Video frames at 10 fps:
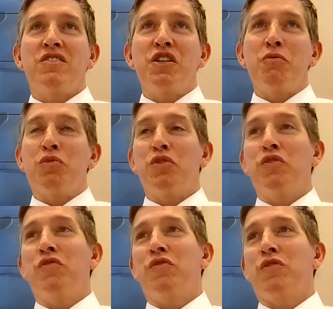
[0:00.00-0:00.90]

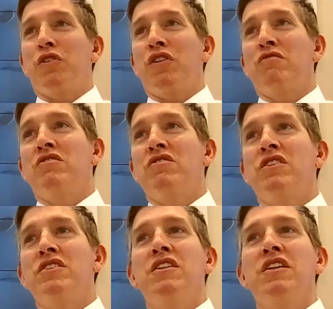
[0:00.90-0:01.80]
improved for
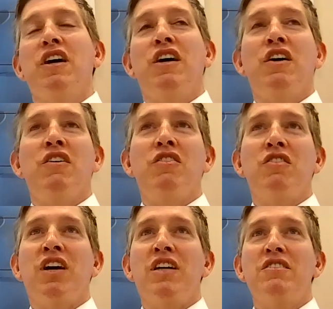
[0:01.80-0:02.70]

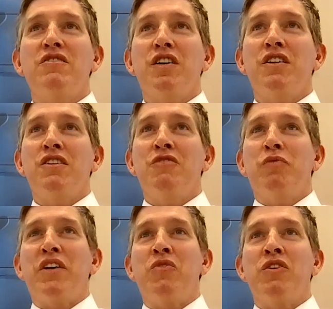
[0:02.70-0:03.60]
lots of other
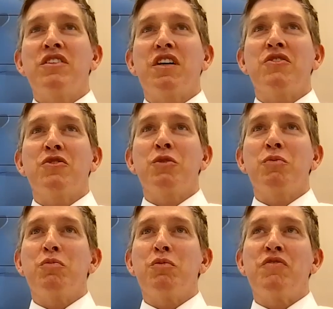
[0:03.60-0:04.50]
minoritized
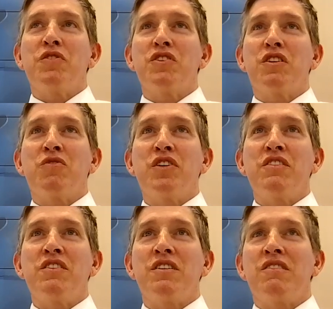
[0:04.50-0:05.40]
groups, but for some
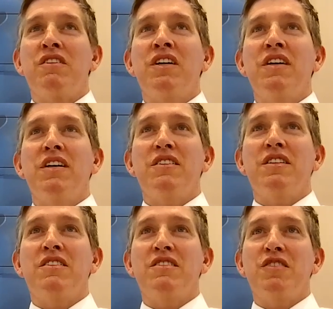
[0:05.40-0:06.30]
reason, it
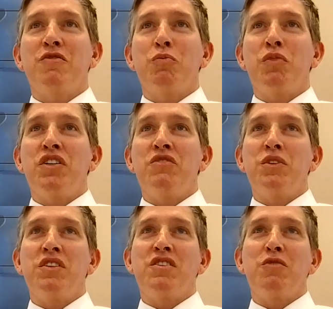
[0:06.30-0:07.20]
doesn't seem to budge
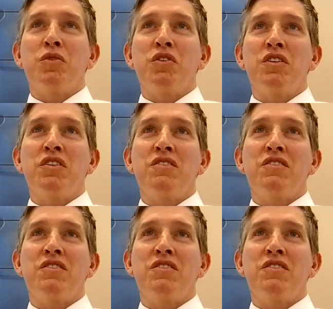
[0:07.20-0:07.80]
with disabilities.